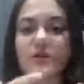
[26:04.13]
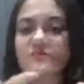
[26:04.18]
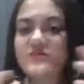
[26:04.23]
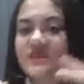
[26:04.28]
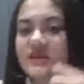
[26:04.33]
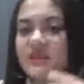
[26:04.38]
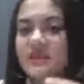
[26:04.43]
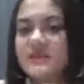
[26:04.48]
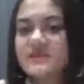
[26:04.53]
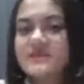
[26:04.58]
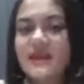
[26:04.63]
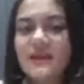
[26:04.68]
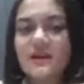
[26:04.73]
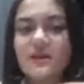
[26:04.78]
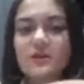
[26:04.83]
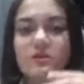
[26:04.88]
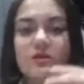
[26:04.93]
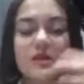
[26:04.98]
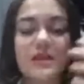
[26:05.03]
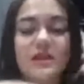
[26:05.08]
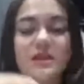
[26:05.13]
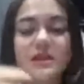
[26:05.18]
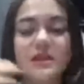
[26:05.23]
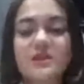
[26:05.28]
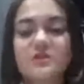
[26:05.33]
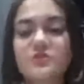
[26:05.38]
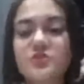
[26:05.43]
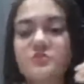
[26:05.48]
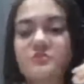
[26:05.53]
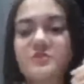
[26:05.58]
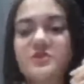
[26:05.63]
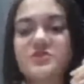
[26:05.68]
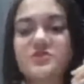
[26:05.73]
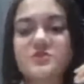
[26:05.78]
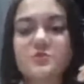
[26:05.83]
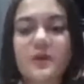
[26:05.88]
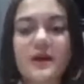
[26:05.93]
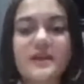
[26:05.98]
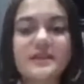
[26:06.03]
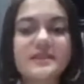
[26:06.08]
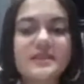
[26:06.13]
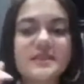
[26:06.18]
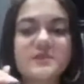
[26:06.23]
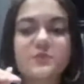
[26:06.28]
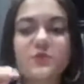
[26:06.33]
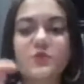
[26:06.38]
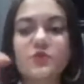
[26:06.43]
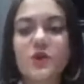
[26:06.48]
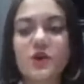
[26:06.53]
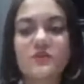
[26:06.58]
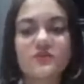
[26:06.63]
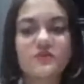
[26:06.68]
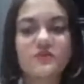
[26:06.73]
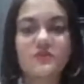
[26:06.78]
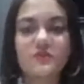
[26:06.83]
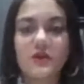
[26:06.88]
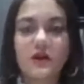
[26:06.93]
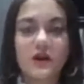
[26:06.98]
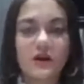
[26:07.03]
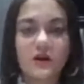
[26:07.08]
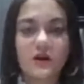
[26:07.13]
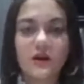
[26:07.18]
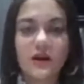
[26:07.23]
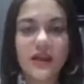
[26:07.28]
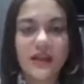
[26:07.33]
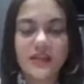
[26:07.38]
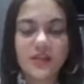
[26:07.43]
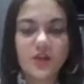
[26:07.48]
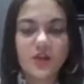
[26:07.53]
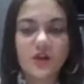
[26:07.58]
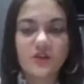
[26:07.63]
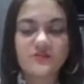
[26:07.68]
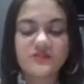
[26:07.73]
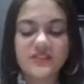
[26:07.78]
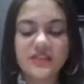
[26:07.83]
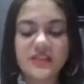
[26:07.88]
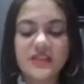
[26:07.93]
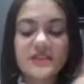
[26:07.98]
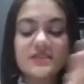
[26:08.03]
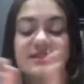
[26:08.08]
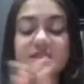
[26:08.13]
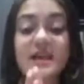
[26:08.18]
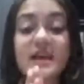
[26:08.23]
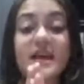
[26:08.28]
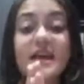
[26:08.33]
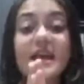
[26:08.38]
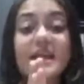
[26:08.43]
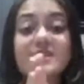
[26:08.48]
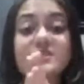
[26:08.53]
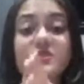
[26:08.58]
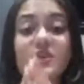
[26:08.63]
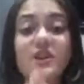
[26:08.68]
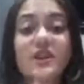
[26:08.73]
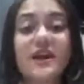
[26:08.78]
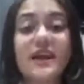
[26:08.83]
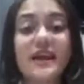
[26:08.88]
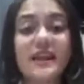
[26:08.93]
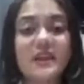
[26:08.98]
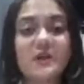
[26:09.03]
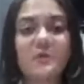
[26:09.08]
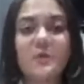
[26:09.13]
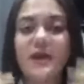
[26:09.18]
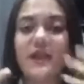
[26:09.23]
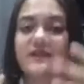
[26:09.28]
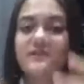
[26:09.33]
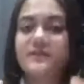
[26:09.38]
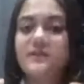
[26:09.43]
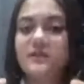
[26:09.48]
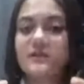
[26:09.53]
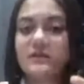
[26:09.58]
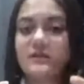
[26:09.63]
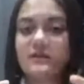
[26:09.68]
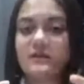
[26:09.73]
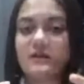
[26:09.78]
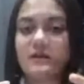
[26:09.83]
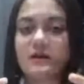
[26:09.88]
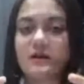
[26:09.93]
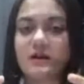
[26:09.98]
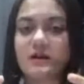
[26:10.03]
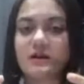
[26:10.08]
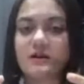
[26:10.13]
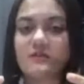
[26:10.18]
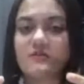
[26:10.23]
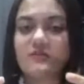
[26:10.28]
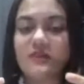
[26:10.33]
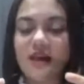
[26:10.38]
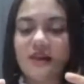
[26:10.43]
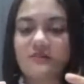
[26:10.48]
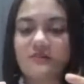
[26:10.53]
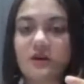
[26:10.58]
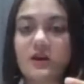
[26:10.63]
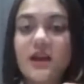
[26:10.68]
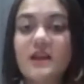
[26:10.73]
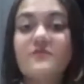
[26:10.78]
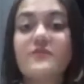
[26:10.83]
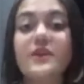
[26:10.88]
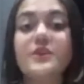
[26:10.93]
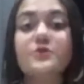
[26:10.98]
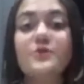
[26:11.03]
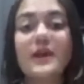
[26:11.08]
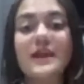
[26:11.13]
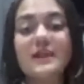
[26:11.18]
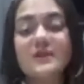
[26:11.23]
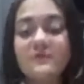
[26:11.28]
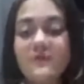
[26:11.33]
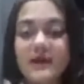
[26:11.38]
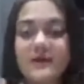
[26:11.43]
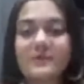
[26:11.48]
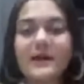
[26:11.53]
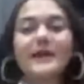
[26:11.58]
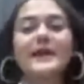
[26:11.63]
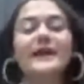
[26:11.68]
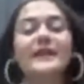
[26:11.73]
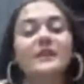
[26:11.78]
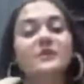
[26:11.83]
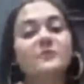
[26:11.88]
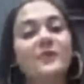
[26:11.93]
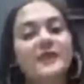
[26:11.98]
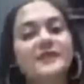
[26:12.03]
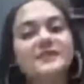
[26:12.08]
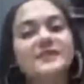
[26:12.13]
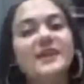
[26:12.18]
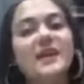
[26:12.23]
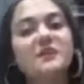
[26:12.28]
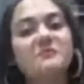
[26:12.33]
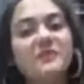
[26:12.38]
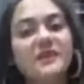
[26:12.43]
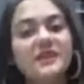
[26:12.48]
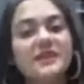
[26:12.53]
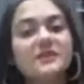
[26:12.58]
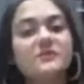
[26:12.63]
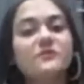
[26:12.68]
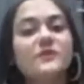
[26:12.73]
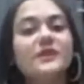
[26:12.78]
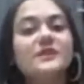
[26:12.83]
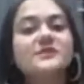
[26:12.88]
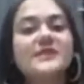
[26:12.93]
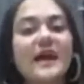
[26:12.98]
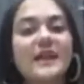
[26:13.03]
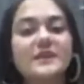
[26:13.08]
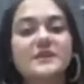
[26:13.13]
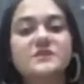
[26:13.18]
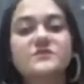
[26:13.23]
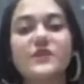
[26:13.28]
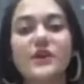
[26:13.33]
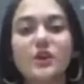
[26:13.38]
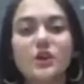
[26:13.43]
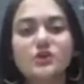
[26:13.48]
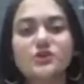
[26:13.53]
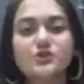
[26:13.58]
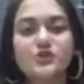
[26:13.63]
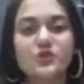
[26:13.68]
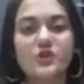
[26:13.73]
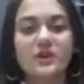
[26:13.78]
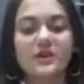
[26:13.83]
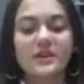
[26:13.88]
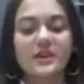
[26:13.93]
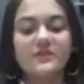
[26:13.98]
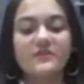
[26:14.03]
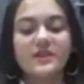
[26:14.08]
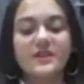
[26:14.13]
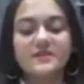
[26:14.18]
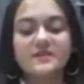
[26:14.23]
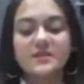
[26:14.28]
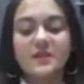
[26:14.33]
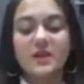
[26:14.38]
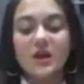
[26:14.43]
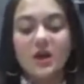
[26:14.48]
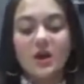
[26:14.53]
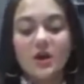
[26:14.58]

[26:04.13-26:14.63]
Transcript: of these, it could be just 1 teaspoon of any of these, it's gonna elevate the flavor. And when by elevating, I mean it will satisfy your sugar cravings.